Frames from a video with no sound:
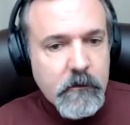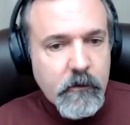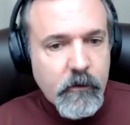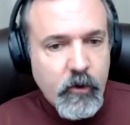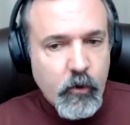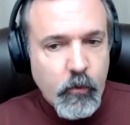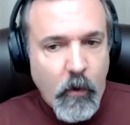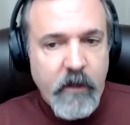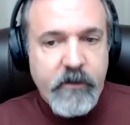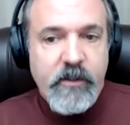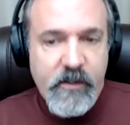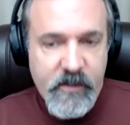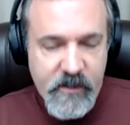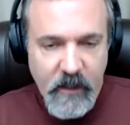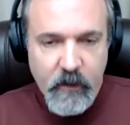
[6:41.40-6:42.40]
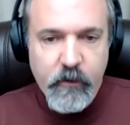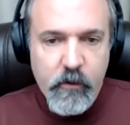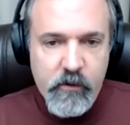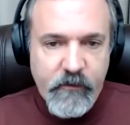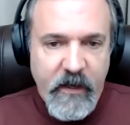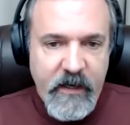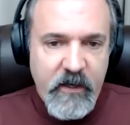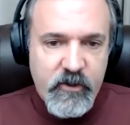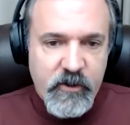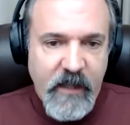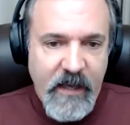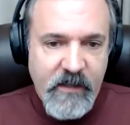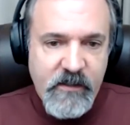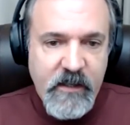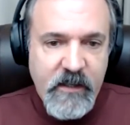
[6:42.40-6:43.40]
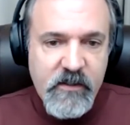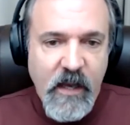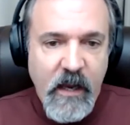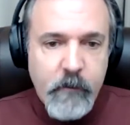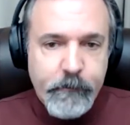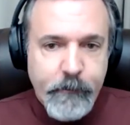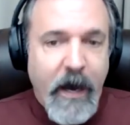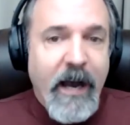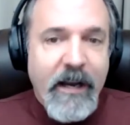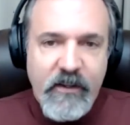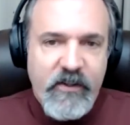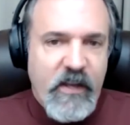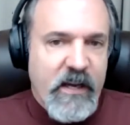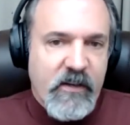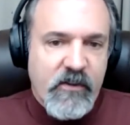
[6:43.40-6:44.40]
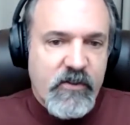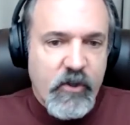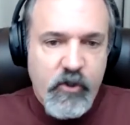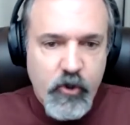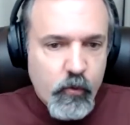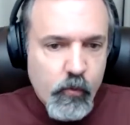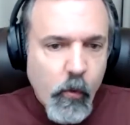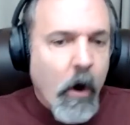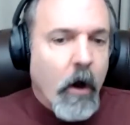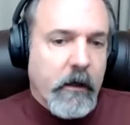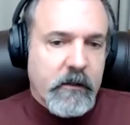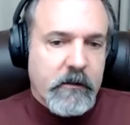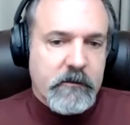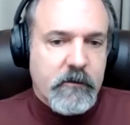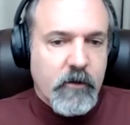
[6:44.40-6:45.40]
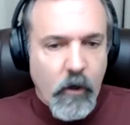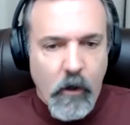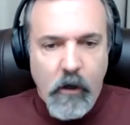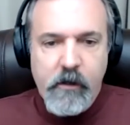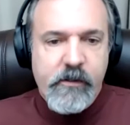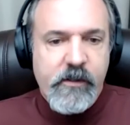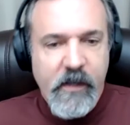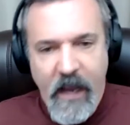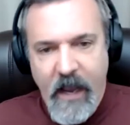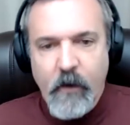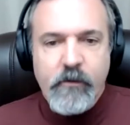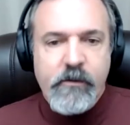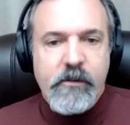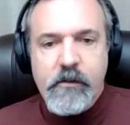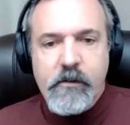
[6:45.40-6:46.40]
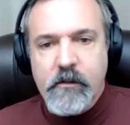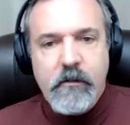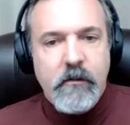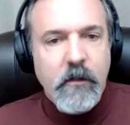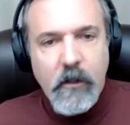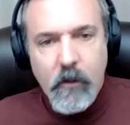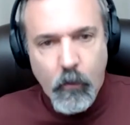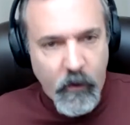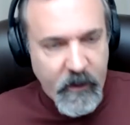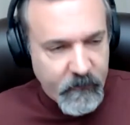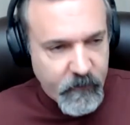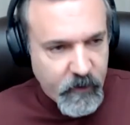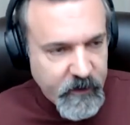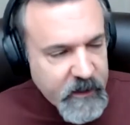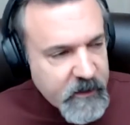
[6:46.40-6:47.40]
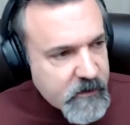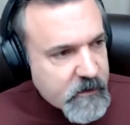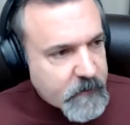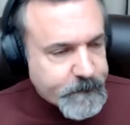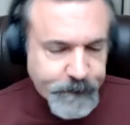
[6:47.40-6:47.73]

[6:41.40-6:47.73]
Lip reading: you want to sell those financial assets and buy things that you want, cars and houses and whatever it is.